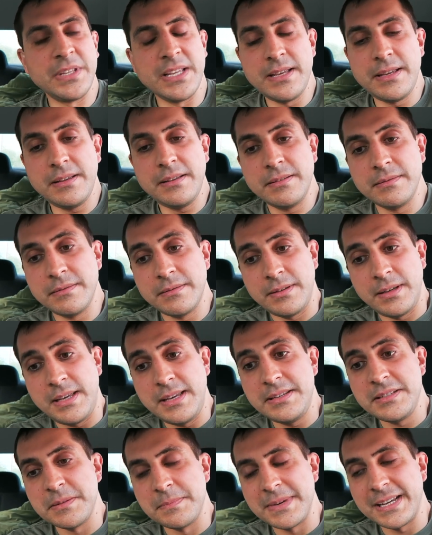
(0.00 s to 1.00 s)
He
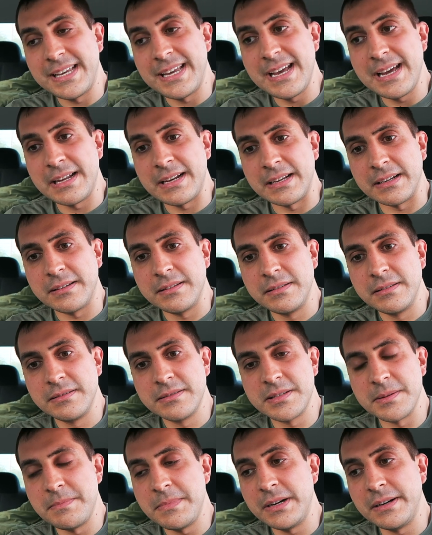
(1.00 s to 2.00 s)
he's a mechanic.
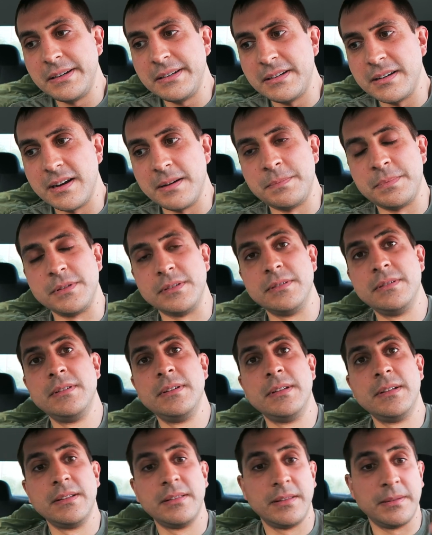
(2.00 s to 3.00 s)
It's a married couple.
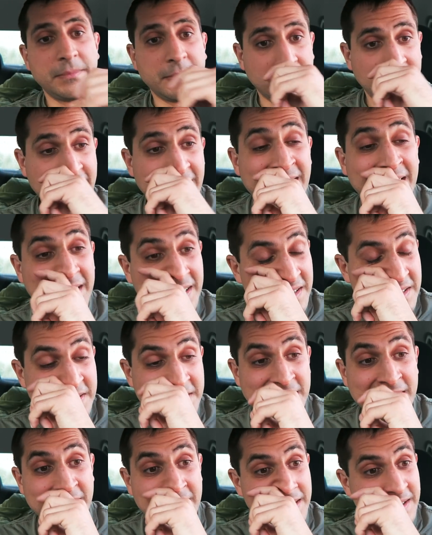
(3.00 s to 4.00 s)
The mechanic
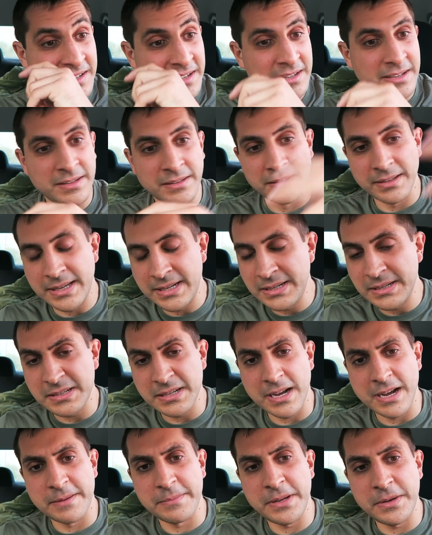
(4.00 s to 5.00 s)
said he'll
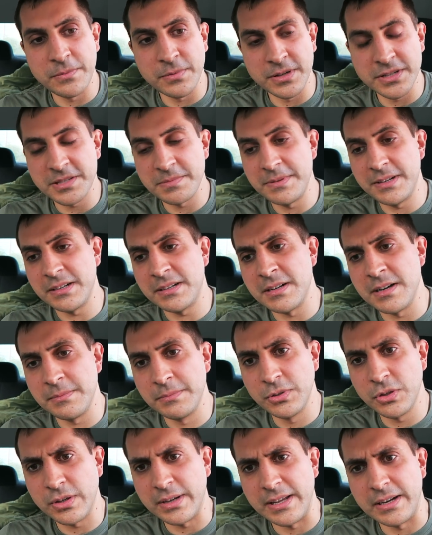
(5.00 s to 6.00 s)
anytime he wants me to
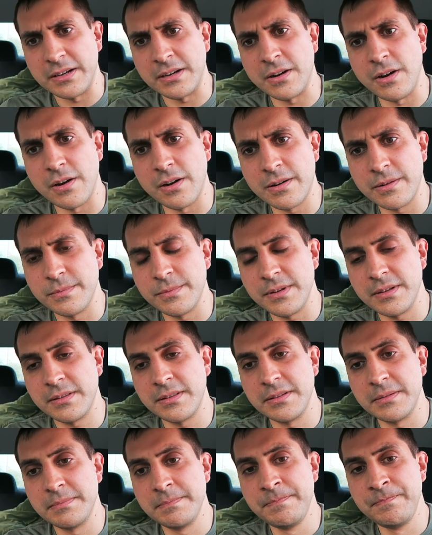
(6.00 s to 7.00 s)
come look at a car
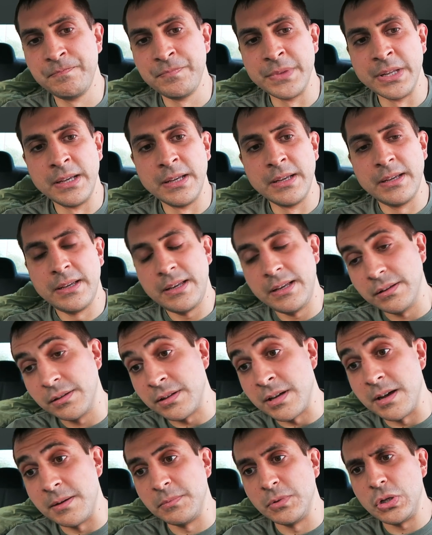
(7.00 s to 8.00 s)
with him, he'll
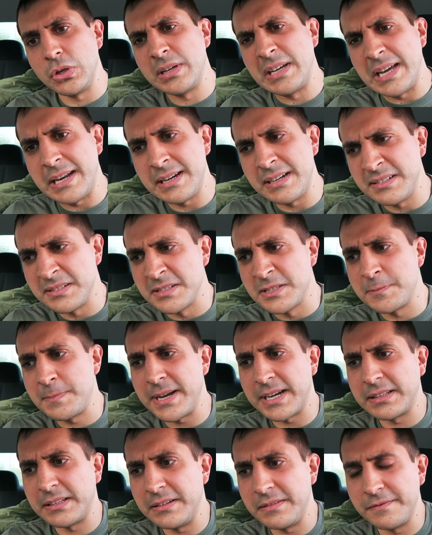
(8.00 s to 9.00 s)
come look at it,
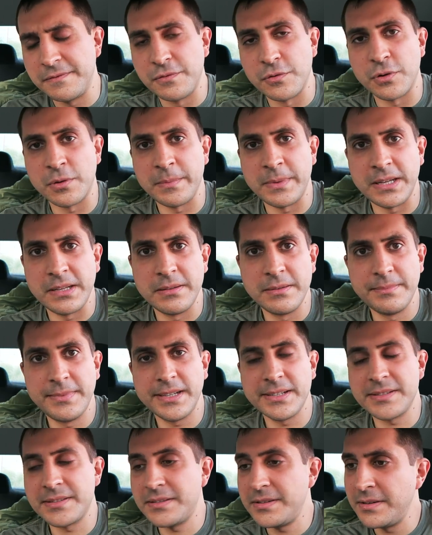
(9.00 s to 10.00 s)
inspect it for me,
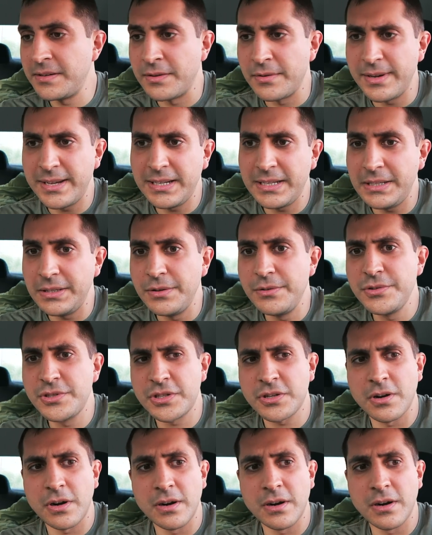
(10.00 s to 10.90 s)
because you know any used